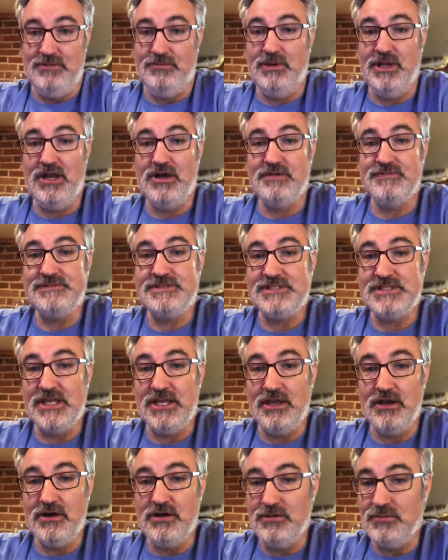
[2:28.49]
We often say,
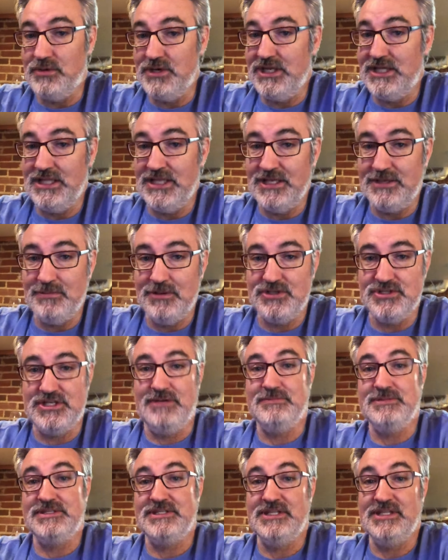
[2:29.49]
oh, what do you like about
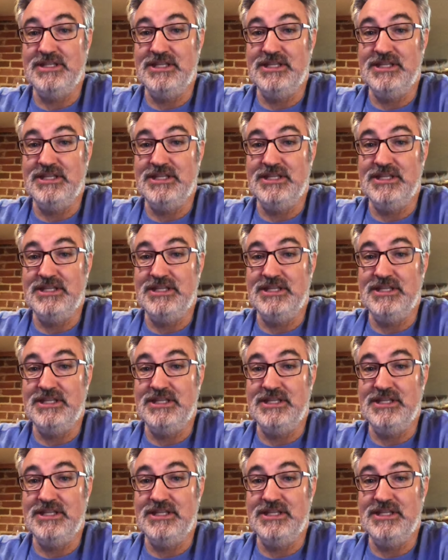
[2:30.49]
Jameson?